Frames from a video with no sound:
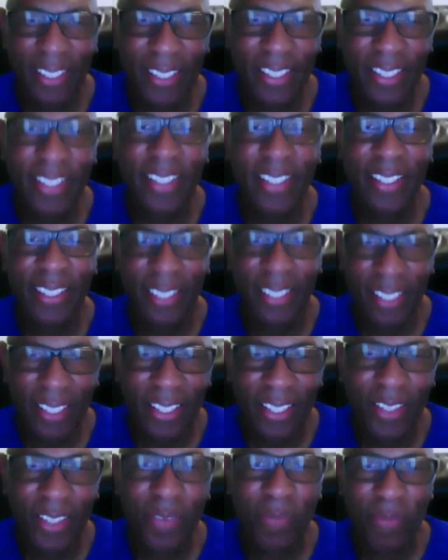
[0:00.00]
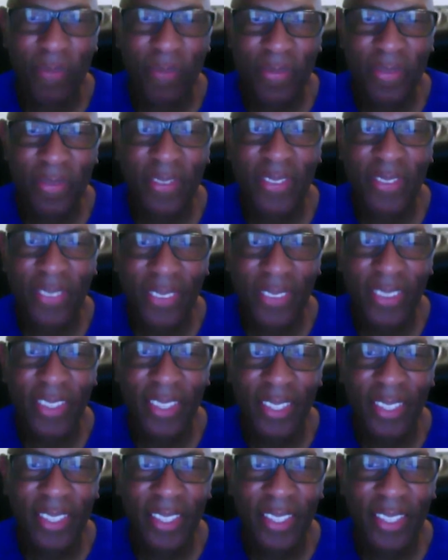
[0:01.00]
HR, but it sounds like in
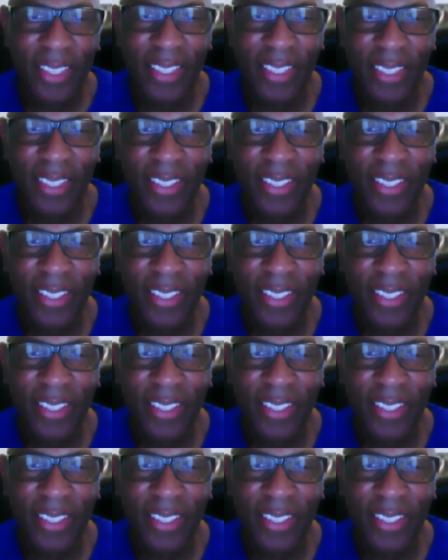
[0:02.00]
any role.